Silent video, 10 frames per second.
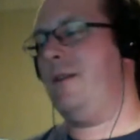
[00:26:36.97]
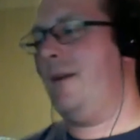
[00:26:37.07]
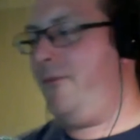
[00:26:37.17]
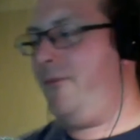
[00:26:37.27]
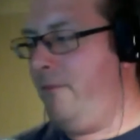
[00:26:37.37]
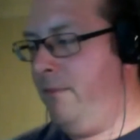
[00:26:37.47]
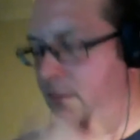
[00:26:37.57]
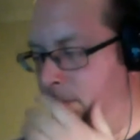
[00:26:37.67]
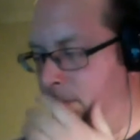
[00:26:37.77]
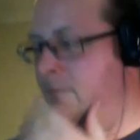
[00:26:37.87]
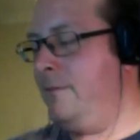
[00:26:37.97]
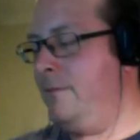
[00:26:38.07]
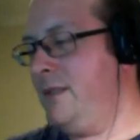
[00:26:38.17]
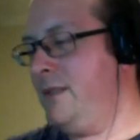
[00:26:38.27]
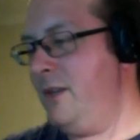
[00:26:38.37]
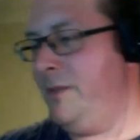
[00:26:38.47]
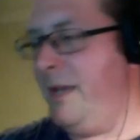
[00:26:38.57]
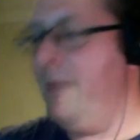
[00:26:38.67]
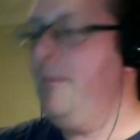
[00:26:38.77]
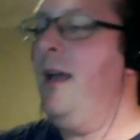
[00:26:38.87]
I'm excuse
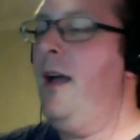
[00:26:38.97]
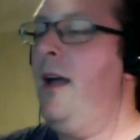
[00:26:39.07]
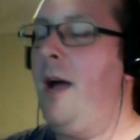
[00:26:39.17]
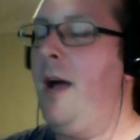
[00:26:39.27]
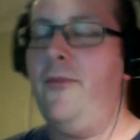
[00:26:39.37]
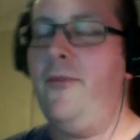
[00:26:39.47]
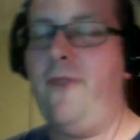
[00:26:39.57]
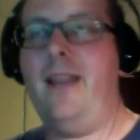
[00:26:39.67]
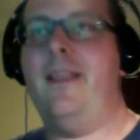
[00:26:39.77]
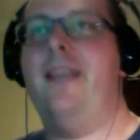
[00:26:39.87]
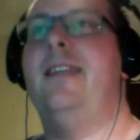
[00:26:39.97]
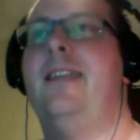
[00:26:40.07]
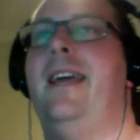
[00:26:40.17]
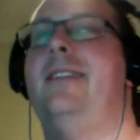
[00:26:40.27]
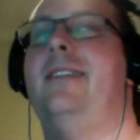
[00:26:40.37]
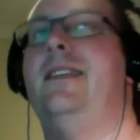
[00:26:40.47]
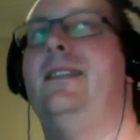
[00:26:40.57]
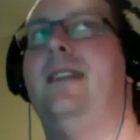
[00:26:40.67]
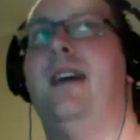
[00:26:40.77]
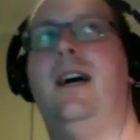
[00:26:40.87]
me, I'm finding these days that
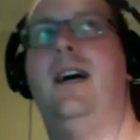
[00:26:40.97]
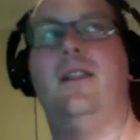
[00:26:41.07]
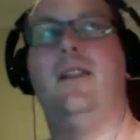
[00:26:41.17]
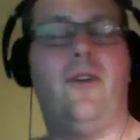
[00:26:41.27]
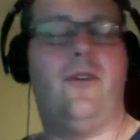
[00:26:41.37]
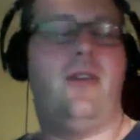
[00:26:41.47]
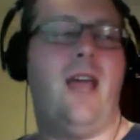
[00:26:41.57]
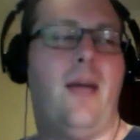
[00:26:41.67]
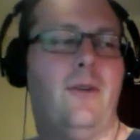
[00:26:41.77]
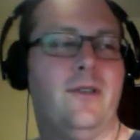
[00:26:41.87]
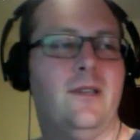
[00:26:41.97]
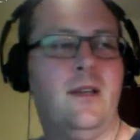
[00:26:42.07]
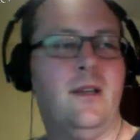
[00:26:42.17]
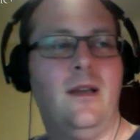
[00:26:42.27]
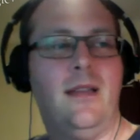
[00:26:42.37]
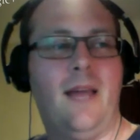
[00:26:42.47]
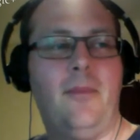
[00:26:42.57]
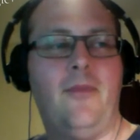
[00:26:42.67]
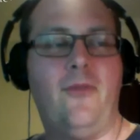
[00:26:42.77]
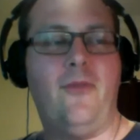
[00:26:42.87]
a lot of phone cameras they
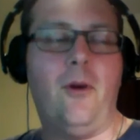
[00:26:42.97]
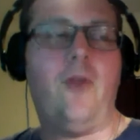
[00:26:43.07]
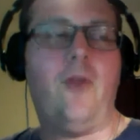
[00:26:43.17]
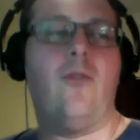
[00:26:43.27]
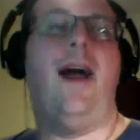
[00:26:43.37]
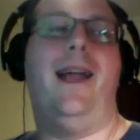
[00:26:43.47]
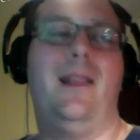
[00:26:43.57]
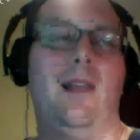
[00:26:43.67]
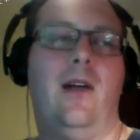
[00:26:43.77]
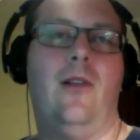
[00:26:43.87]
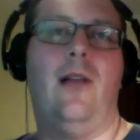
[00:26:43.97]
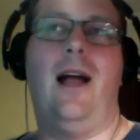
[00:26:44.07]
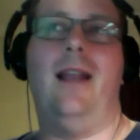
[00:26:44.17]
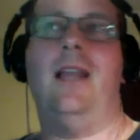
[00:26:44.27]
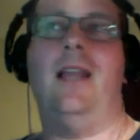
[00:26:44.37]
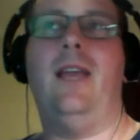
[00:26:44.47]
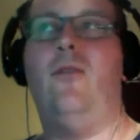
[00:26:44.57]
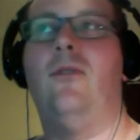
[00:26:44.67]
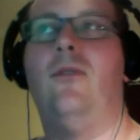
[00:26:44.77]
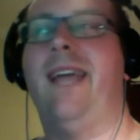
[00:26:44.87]
perform all right in low light
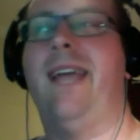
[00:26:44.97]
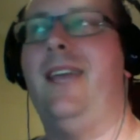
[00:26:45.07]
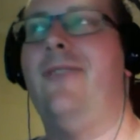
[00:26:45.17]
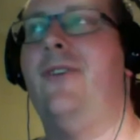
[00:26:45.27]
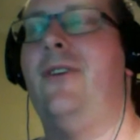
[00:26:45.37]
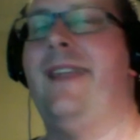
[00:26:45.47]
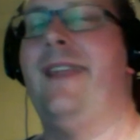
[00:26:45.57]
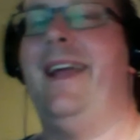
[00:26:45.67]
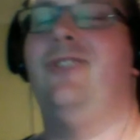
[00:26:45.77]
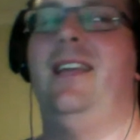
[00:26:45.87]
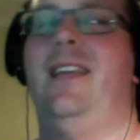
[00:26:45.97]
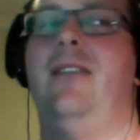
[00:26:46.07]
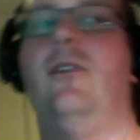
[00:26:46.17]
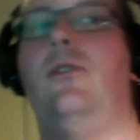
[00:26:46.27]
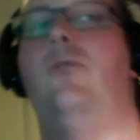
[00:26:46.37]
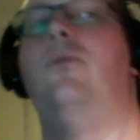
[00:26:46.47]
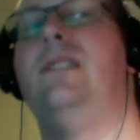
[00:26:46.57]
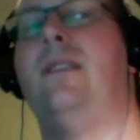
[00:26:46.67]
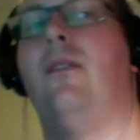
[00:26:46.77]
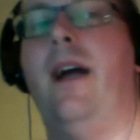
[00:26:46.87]
if you're taking a photo that actually
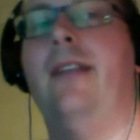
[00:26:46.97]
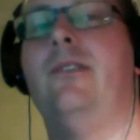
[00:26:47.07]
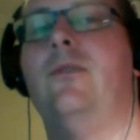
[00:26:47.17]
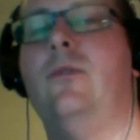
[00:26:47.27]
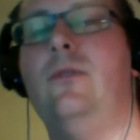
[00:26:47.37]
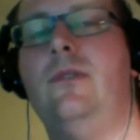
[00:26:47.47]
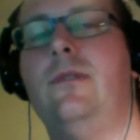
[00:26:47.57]
includes the light source.